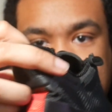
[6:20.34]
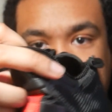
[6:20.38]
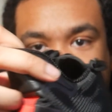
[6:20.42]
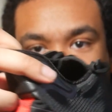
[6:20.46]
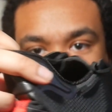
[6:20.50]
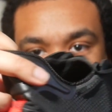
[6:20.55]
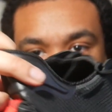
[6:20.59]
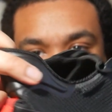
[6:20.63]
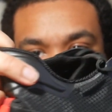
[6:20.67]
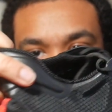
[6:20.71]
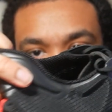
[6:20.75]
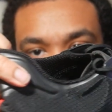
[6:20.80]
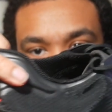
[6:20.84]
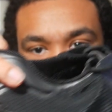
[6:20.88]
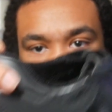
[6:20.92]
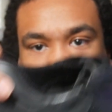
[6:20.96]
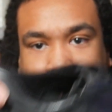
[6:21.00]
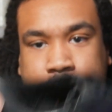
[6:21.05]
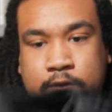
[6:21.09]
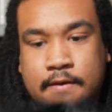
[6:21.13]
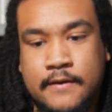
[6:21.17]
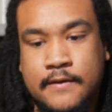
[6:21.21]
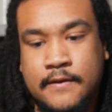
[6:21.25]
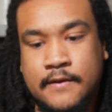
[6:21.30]
and the
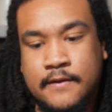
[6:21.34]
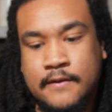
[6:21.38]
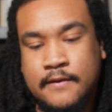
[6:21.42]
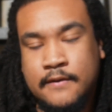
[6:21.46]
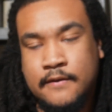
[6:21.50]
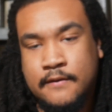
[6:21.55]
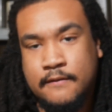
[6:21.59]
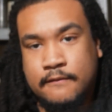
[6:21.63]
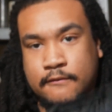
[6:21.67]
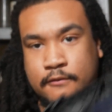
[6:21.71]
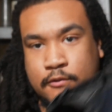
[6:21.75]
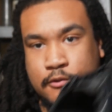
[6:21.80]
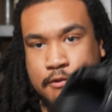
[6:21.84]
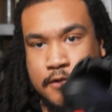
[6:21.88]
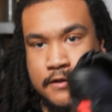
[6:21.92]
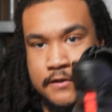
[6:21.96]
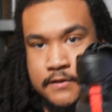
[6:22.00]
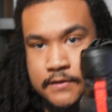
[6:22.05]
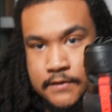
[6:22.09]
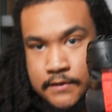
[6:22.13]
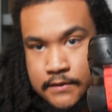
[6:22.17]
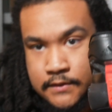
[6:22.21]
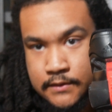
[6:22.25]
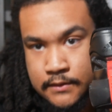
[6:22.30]
side, of
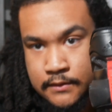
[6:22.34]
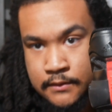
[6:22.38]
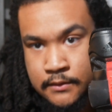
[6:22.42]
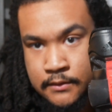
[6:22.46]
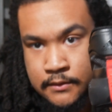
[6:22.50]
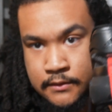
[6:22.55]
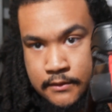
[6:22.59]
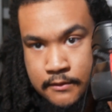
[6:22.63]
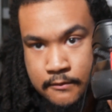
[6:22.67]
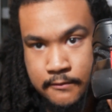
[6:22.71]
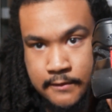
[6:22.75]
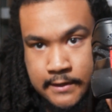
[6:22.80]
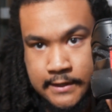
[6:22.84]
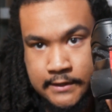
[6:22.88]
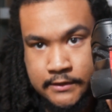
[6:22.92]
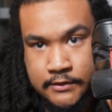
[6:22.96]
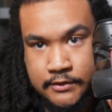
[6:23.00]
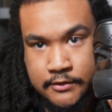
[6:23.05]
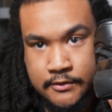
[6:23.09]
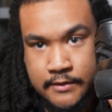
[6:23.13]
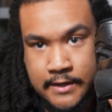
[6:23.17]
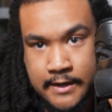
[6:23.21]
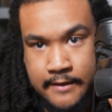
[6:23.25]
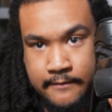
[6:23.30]
course, the red
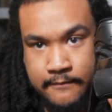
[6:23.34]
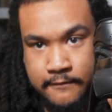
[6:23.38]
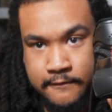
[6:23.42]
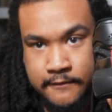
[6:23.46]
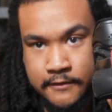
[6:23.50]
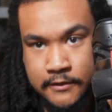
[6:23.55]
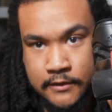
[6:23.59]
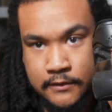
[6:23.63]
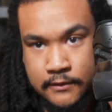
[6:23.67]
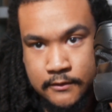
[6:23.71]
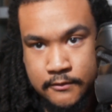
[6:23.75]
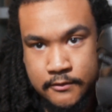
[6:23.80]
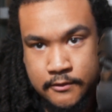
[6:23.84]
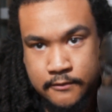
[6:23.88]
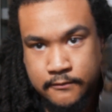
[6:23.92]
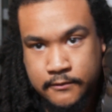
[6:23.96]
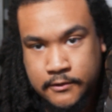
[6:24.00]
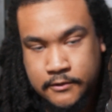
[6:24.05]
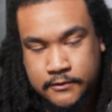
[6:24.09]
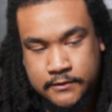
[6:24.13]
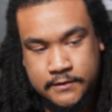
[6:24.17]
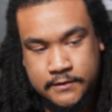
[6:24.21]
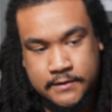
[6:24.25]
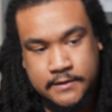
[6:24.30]
stripe for the Luna
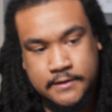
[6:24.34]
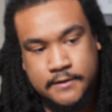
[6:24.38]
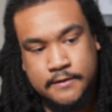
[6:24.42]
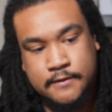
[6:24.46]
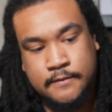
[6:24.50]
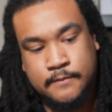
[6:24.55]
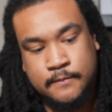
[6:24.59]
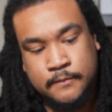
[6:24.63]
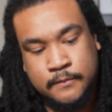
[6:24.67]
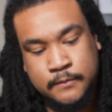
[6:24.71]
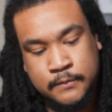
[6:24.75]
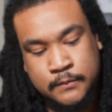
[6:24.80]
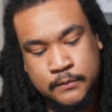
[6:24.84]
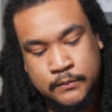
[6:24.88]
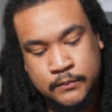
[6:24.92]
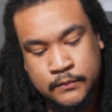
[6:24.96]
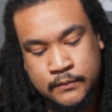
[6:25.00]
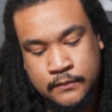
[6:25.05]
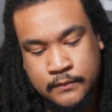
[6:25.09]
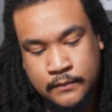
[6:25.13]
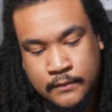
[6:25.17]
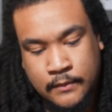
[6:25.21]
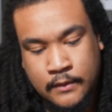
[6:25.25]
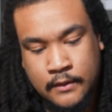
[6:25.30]
Rosa.
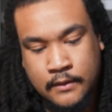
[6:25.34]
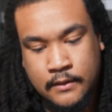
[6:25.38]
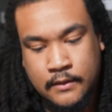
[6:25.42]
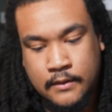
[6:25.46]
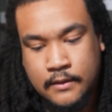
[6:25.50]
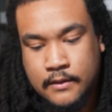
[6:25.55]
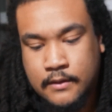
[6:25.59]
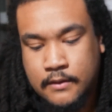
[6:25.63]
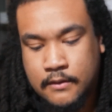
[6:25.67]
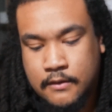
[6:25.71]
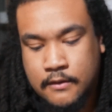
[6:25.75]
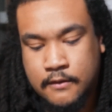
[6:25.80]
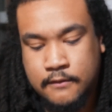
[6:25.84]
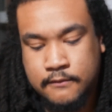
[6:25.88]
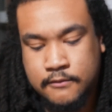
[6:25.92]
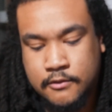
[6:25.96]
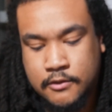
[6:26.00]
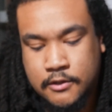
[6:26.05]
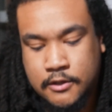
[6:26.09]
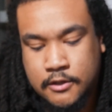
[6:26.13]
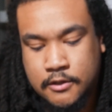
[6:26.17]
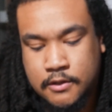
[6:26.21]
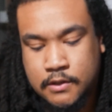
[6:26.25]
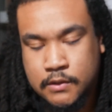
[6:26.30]

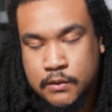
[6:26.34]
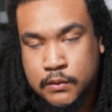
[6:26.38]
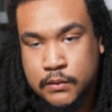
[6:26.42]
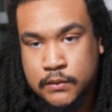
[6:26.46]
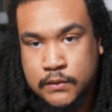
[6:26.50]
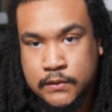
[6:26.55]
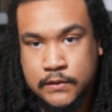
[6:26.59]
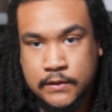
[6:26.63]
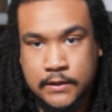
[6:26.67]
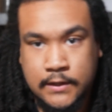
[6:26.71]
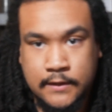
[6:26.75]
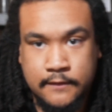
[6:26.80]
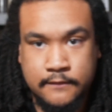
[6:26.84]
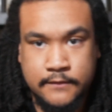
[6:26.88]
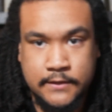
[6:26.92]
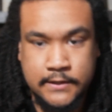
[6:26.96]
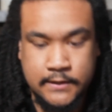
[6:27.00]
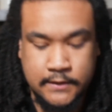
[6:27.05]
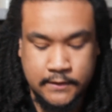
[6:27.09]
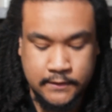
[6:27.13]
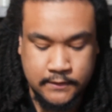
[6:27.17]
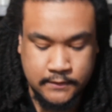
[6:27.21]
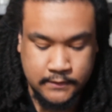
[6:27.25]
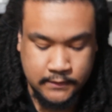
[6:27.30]
Overall, love
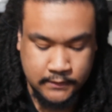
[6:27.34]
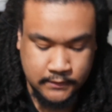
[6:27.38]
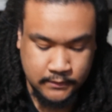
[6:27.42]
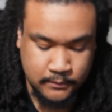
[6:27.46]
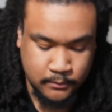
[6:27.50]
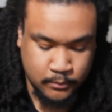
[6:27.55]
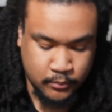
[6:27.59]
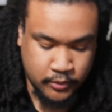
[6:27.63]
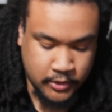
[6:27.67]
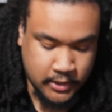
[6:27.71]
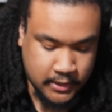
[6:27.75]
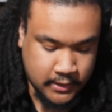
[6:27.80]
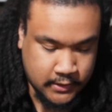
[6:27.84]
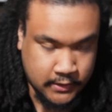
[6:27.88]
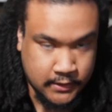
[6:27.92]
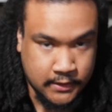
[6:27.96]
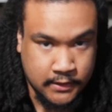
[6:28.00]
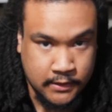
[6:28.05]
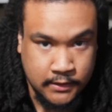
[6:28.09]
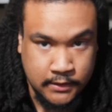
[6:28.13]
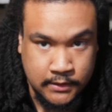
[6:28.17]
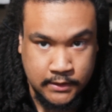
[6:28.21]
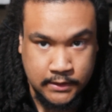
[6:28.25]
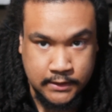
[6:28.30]
these
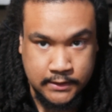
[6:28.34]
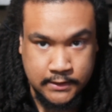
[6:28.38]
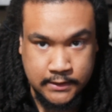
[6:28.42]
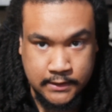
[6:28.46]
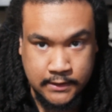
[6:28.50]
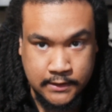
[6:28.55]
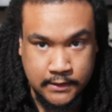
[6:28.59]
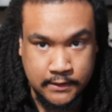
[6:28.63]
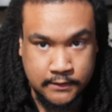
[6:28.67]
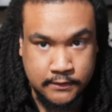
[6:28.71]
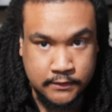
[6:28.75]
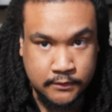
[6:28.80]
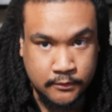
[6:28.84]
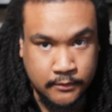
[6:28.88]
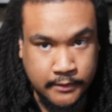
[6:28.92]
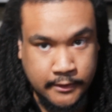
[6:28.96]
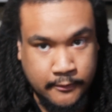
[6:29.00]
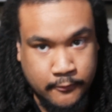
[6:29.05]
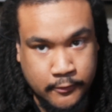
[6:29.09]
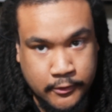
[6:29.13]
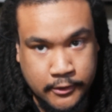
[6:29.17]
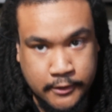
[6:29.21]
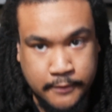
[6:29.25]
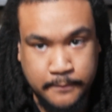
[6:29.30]
Prada Adidas
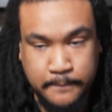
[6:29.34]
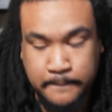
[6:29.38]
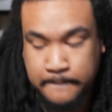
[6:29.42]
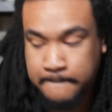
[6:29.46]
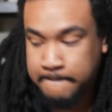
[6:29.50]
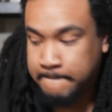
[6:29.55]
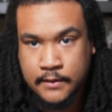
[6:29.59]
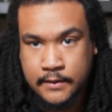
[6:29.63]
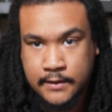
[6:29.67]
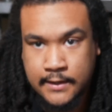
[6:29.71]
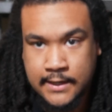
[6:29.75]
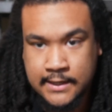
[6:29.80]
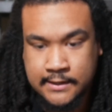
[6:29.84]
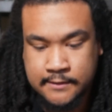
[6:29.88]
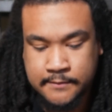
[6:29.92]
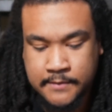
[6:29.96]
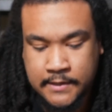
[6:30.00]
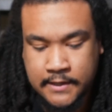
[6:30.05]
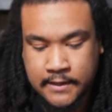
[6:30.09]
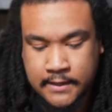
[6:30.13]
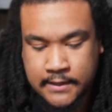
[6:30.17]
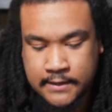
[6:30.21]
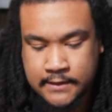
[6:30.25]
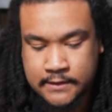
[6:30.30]
21. Next
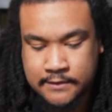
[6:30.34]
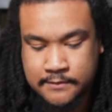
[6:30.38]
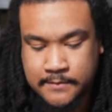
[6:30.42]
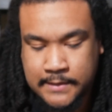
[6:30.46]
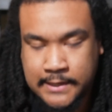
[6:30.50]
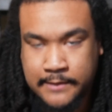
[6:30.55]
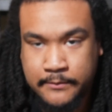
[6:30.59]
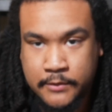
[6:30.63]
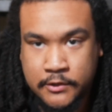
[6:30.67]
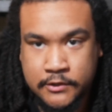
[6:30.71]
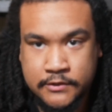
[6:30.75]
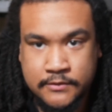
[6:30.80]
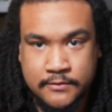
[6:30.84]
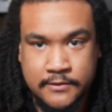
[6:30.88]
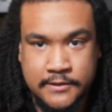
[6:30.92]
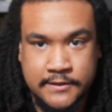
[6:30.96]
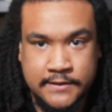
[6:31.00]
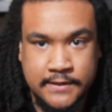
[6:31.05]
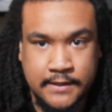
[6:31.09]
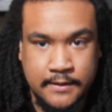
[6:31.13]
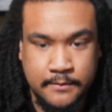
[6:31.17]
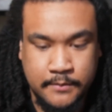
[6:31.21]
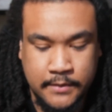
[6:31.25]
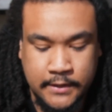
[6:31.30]
pair is my most
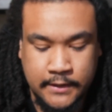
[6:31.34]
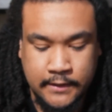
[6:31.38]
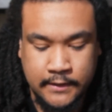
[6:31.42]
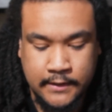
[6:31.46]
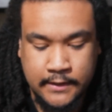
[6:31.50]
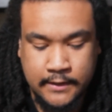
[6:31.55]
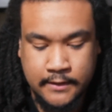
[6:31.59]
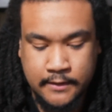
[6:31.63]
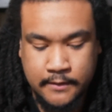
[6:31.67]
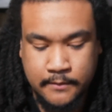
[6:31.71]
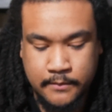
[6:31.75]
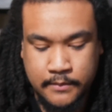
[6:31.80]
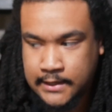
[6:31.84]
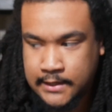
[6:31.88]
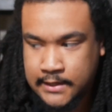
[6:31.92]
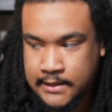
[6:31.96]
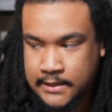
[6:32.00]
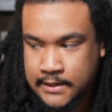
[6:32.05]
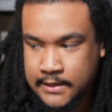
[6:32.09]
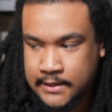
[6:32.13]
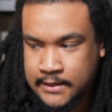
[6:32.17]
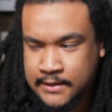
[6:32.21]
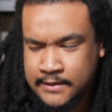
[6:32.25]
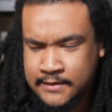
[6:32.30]
recent pickup, and
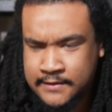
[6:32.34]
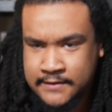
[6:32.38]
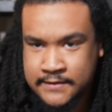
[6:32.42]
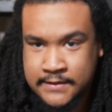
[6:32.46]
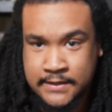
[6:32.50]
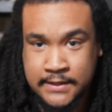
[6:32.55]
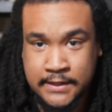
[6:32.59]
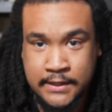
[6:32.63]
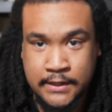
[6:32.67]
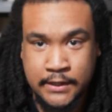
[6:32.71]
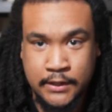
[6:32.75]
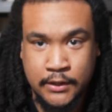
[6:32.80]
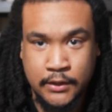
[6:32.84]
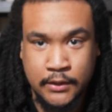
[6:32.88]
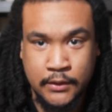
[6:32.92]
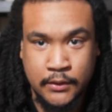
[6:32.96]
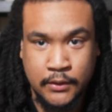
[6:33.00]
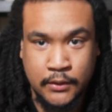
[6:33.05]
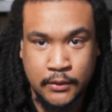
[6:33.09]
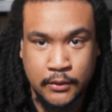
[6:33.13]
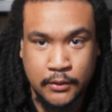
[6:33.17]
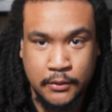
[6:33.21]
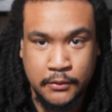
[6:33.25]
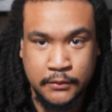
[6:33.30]
it is the
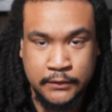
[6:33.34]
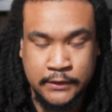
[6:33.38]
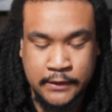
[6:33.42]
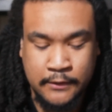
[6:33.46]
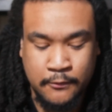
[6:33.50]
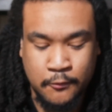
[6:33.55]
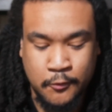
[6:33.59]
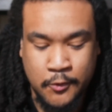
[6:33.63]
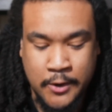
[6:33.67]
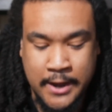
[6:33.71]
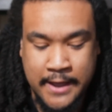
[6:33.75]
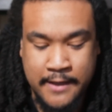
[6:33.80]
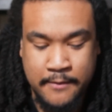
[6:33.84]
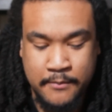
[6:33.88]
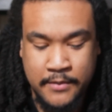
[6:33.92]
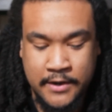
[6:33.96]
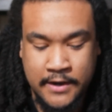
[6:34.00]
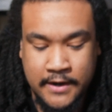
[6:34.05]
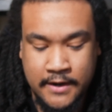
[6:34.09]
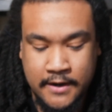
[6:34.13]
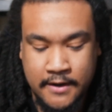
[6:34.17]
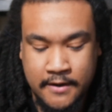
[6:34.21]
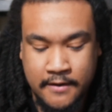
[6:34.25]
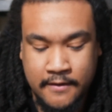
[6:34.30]
only white
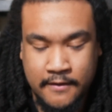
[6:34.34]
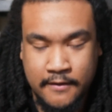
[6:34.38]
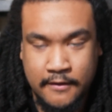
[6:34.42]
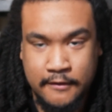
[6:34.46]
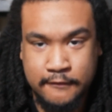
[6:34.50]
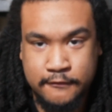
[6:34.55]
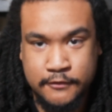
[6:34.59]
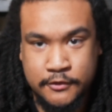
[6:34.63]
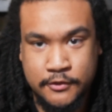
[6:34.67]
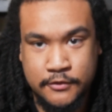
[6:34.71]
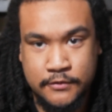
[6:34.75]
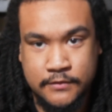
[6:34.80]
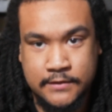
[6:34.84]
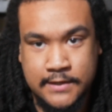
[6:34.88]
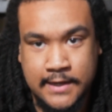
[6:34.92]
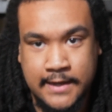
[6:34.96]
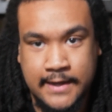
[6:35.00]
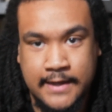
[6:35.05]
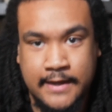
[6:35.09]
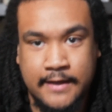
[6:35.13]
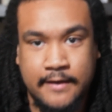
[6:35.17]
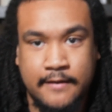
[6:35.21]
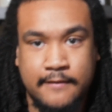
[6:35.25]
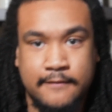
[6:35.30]
pair of shoes I
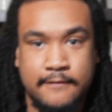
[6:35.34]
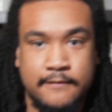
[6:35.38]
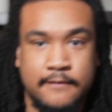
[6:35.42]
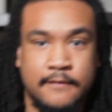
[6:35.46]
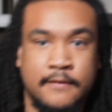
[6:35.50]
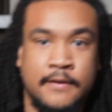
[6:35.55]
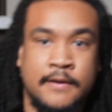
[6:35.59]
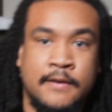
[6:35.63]
have.